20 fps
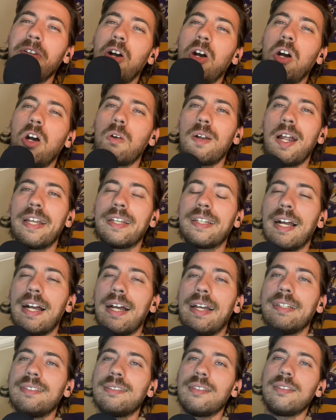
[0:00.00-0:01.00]
All right,
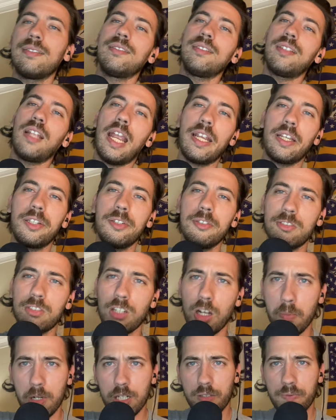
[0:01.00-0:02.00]
guys. Thank you
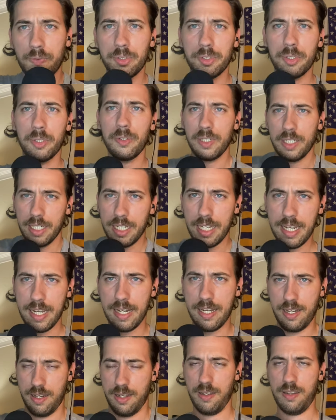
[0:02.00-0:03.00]
so much for tuning
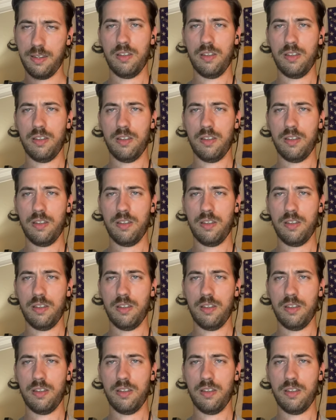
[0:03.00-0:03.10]
in